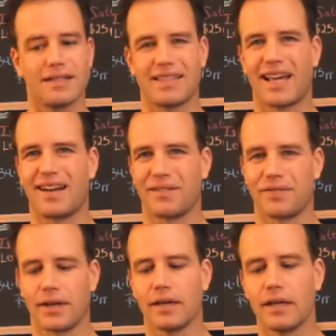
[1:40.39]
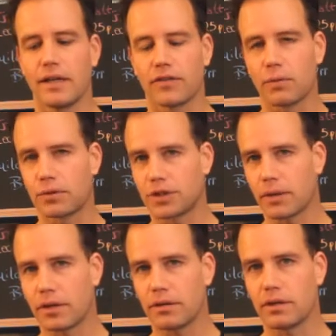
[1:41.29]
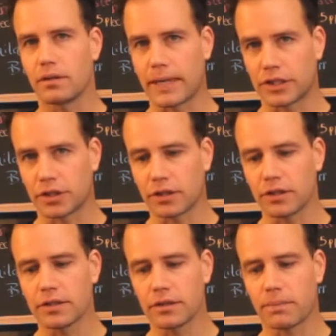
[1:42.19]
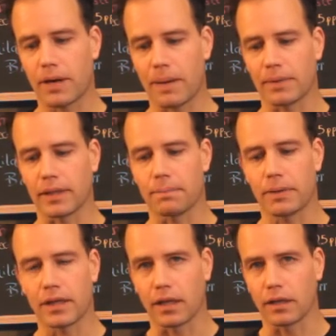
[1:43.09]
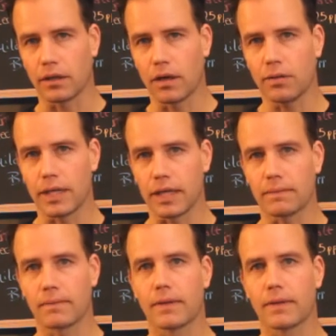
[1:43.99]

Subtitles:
Not any fun. So what you want to do to make sure you do it properly, put it on low heat.